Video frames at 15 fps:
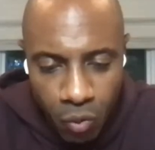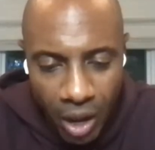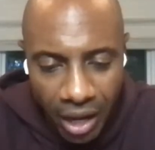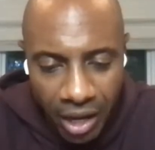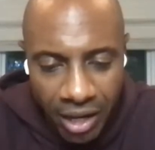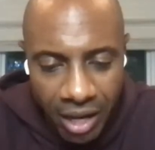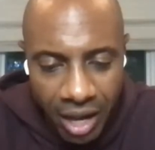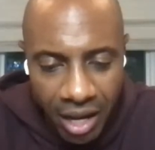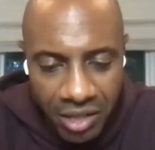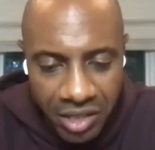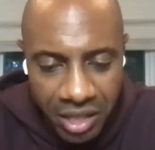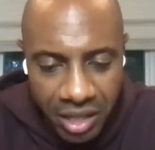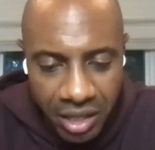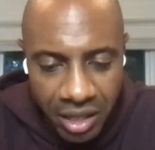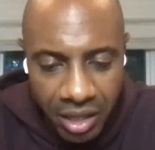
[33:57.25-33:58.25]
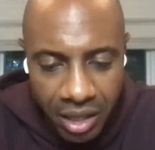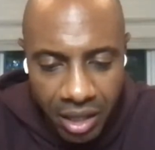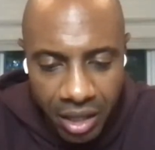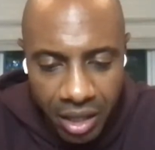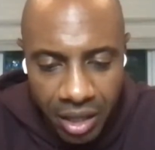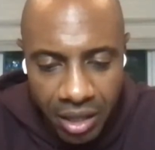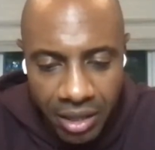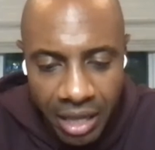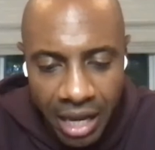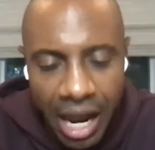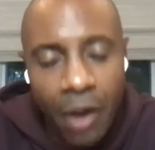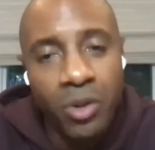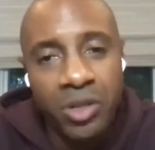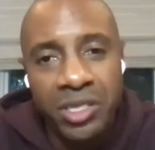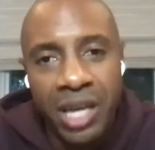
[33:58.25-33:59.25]
recognizing that
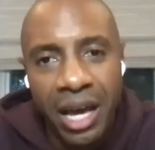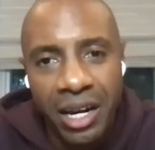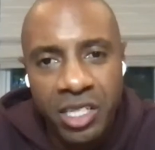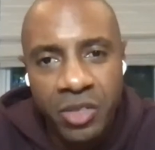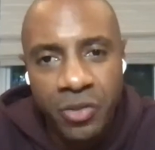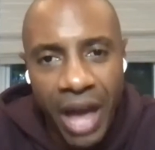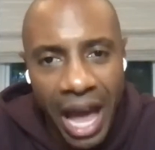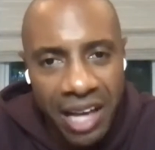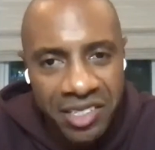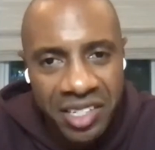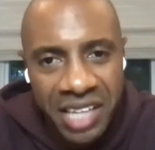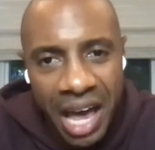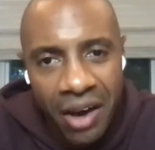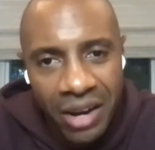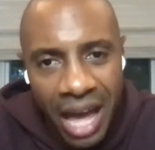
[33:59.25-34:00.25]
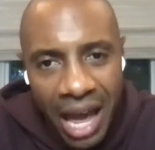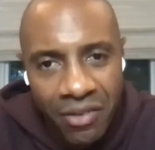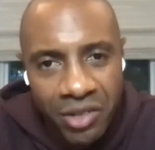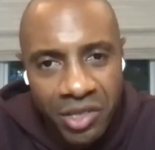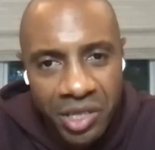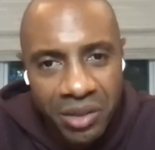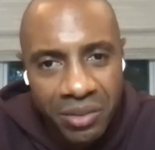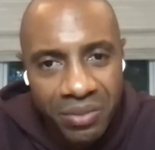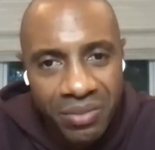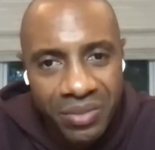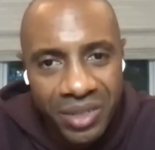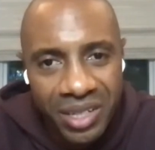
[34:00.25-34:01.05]
I was not as fast as Allen Iverson,